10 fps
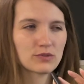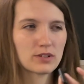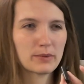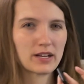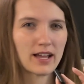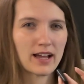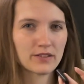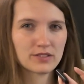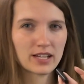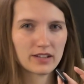for about a
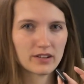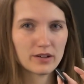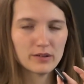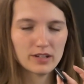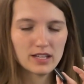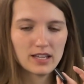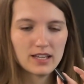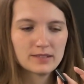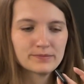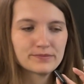half day though.
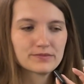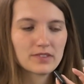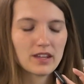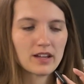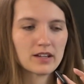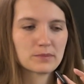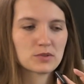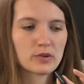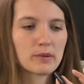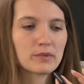
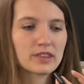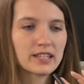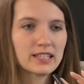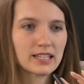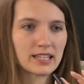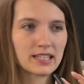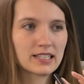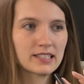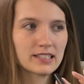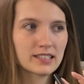So I'm
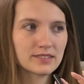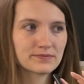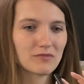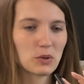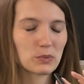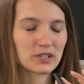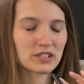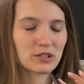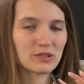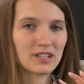thinking we're gonna
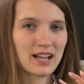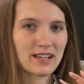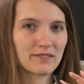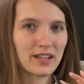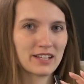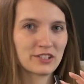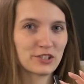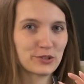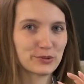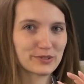go live at
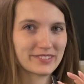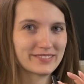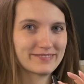noon.